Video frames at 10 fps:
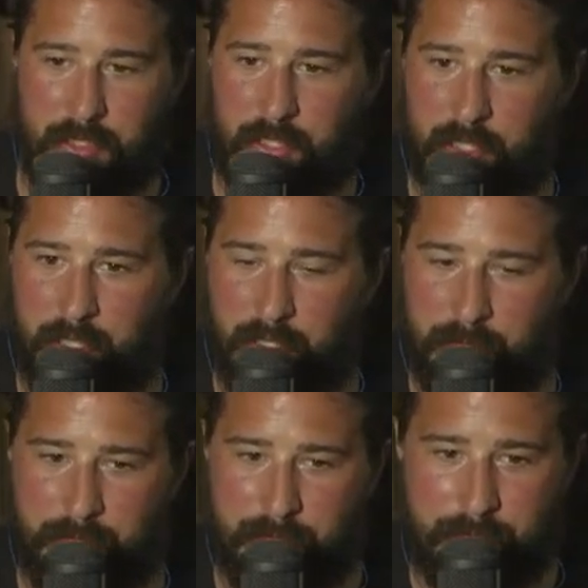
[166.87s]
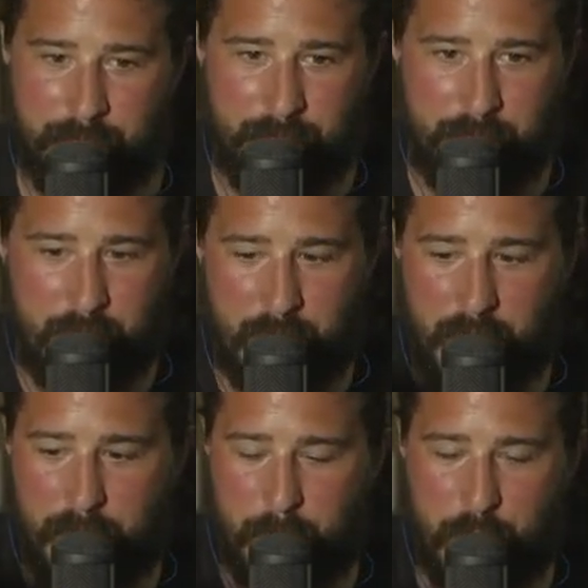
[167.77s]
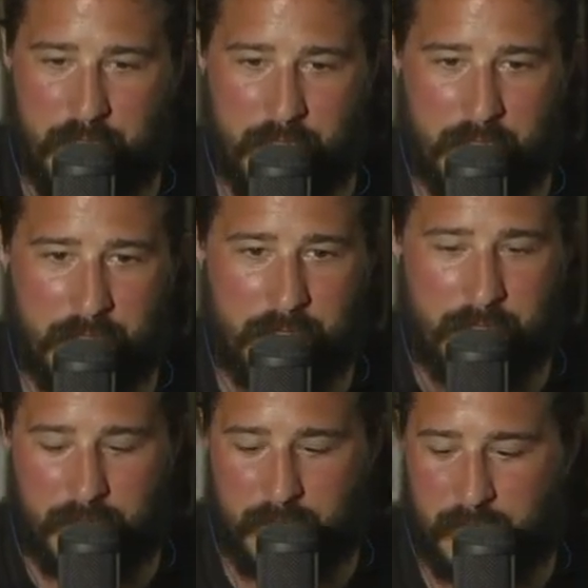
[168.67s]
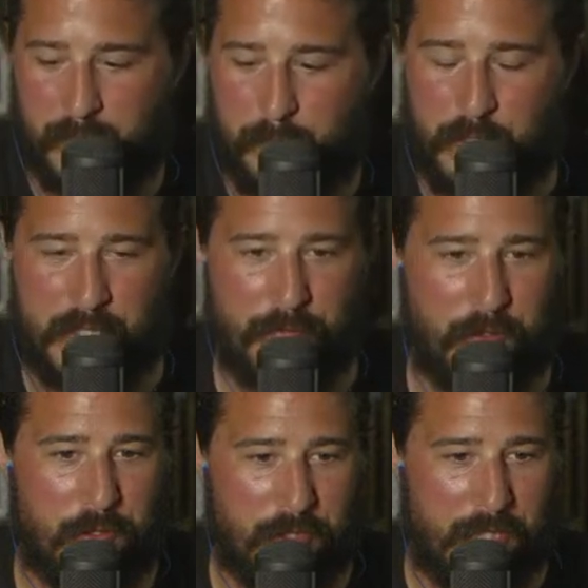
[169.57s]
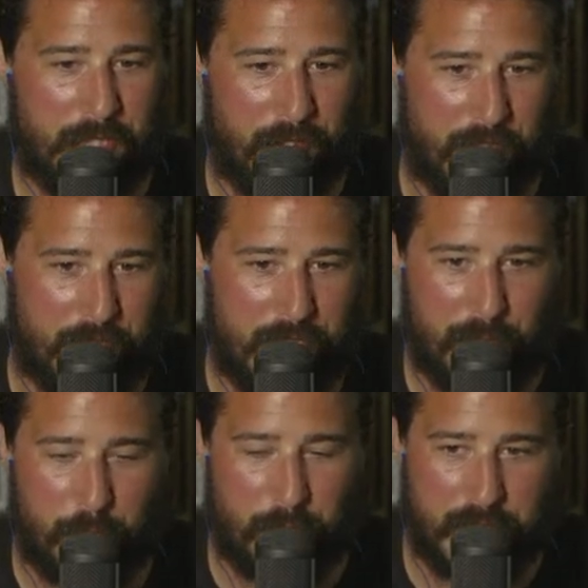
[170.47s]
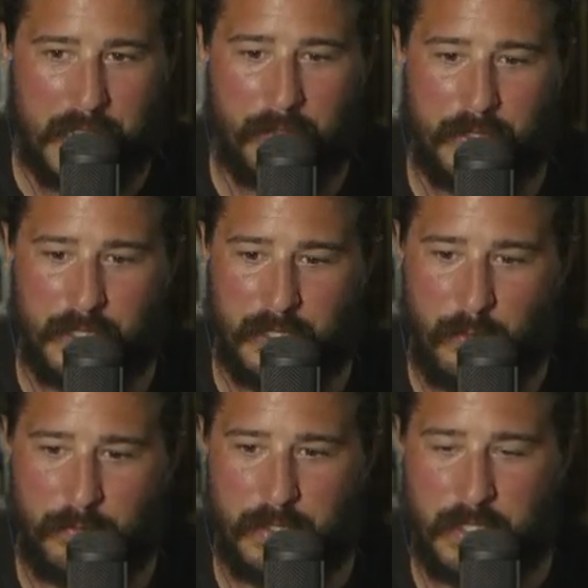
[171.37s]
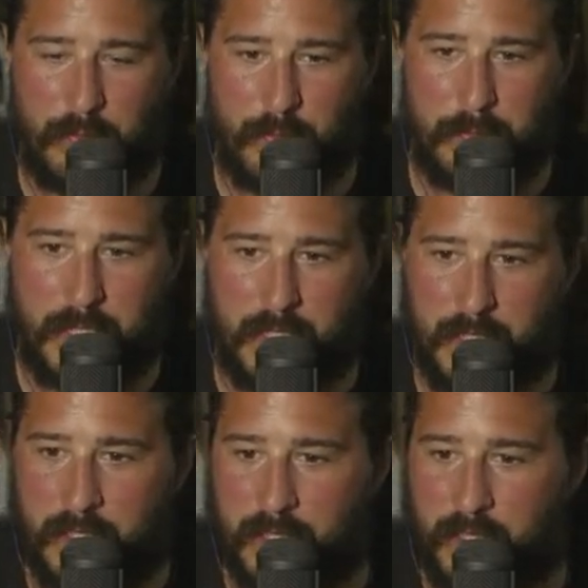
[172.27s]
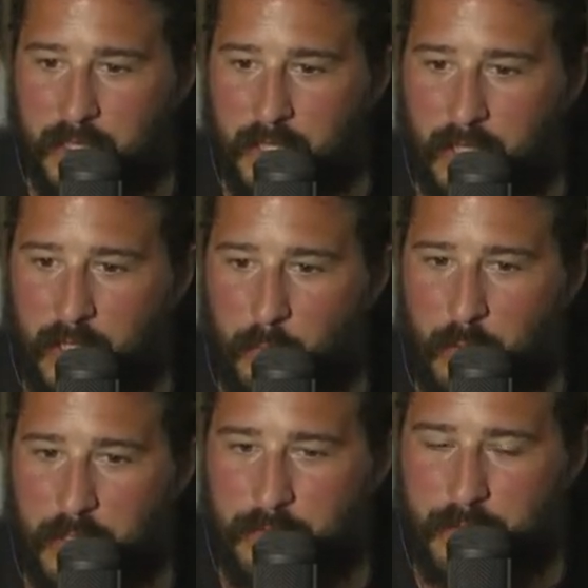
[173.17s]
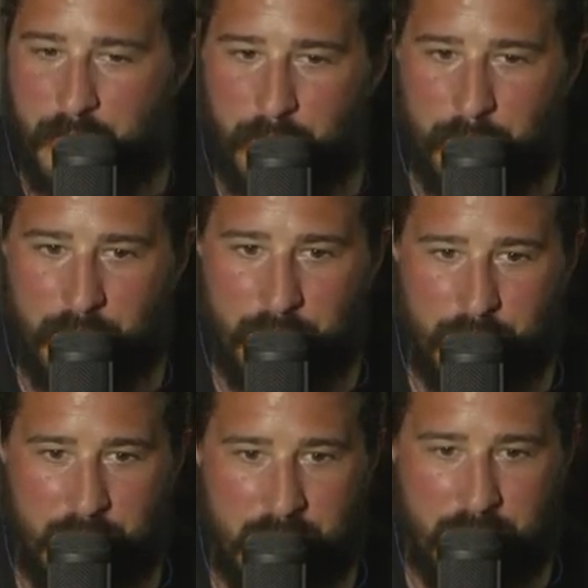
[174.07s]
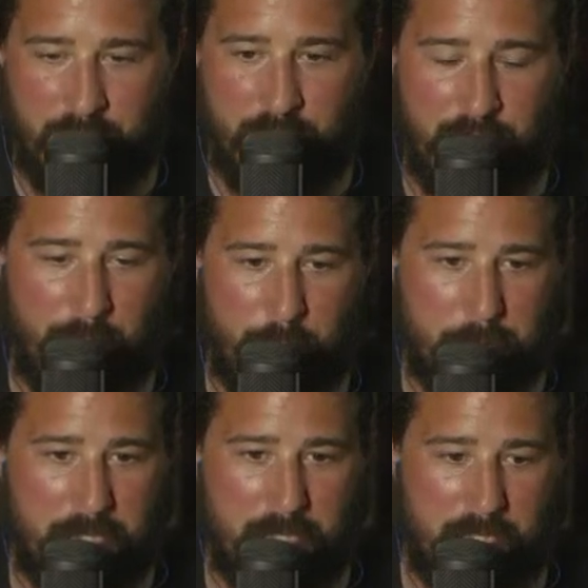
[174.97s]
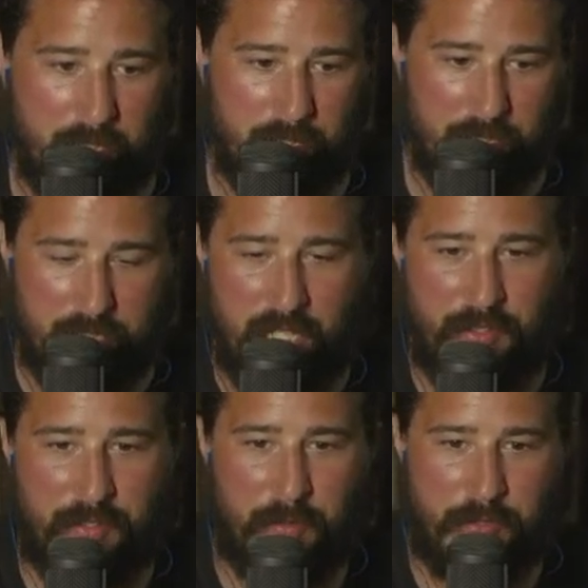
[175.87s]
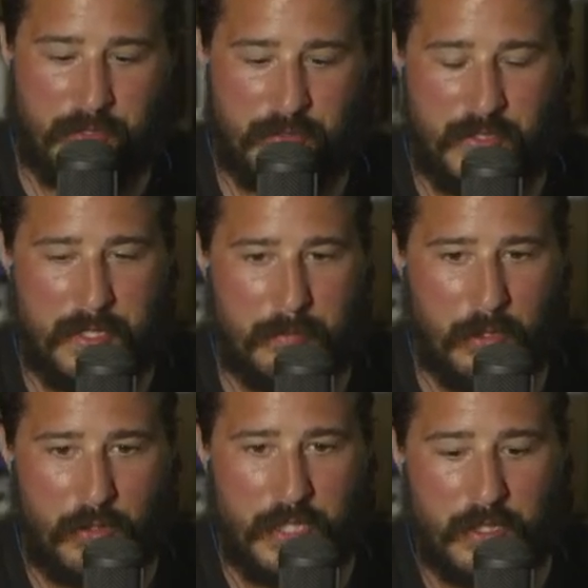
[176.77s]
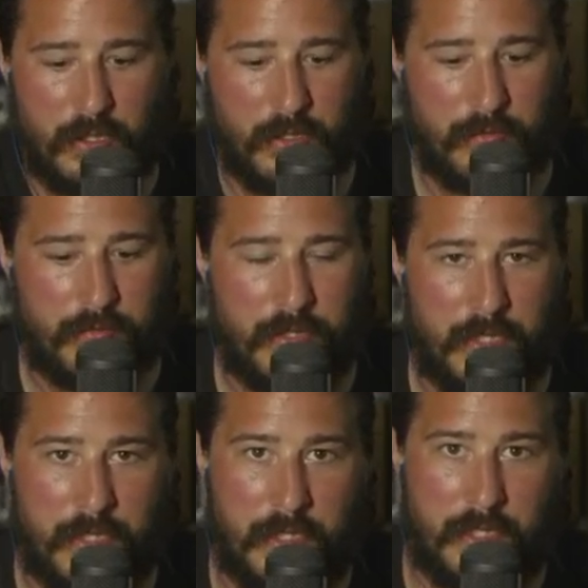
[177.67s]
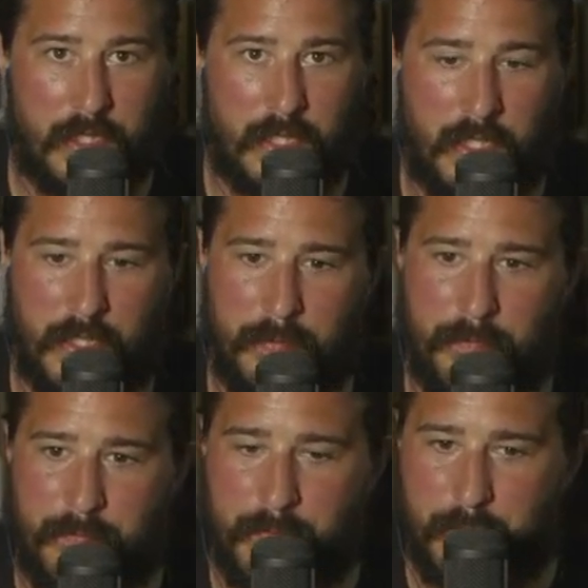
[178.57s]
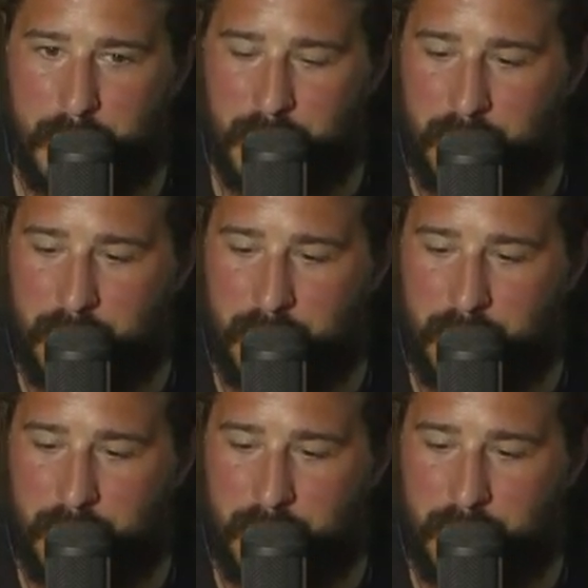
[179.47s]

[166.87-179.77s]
Um, it's pretty pretty difficult getting all the kinks worked out. Uh, hopefully, this will be uh, one of those things that will be not such a steep learning curve, um, but